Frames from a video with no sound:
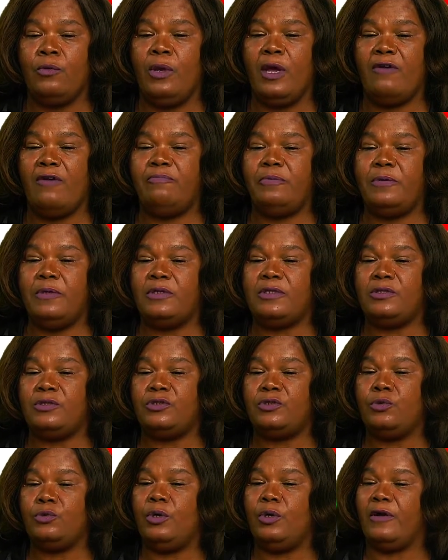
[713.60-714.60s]
we have
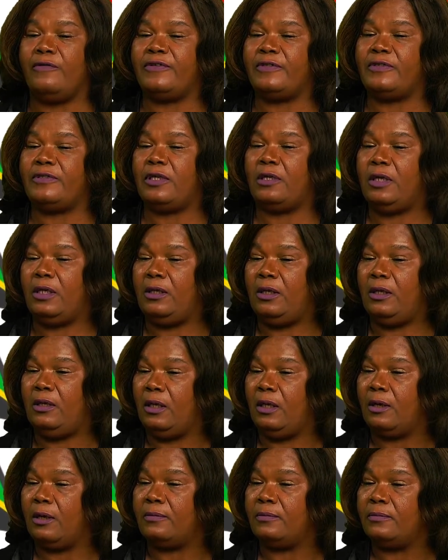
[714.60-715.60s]
persons who have studied
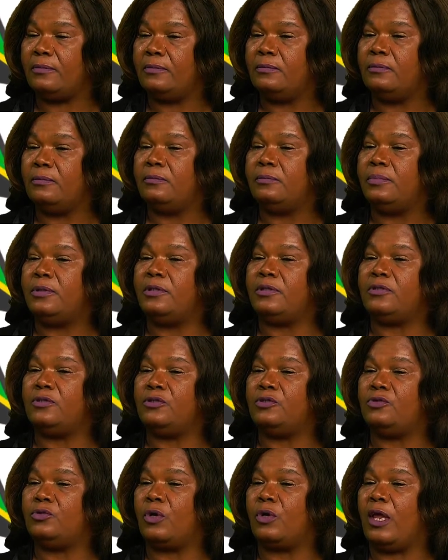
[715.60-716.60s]
there,
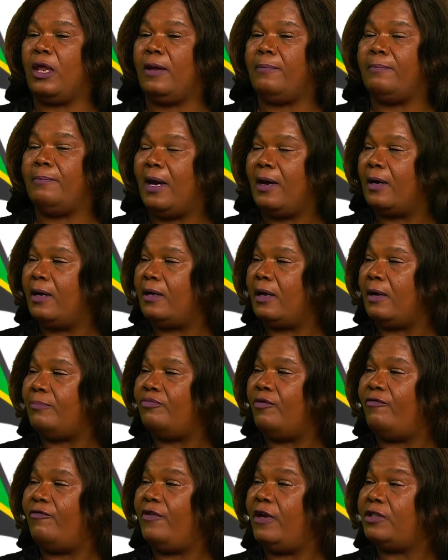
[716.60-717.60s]
persons who came back and are
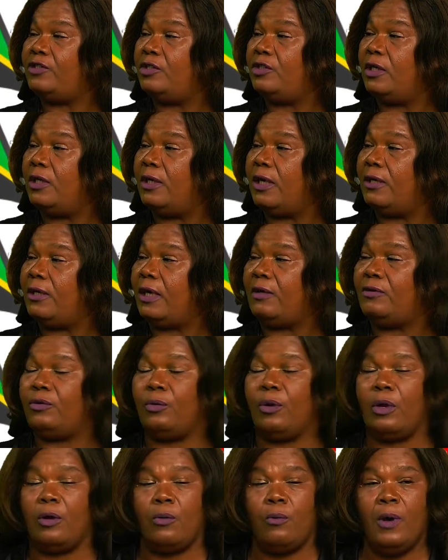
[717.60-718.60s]
professional and are
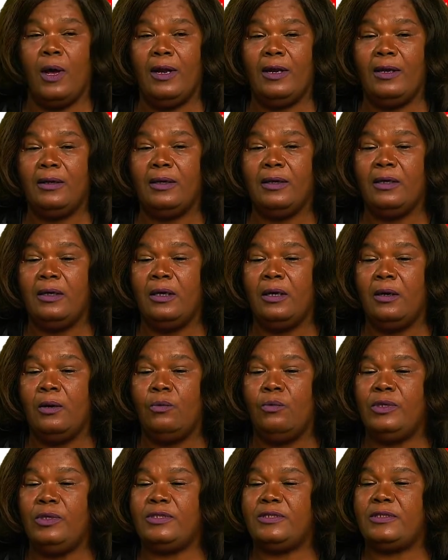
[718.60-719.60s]
doing well,
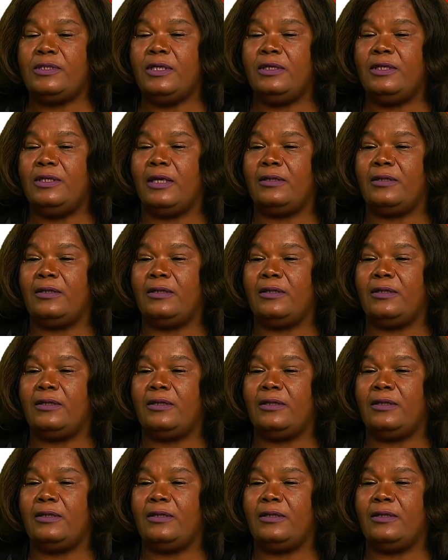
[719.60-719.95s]
we still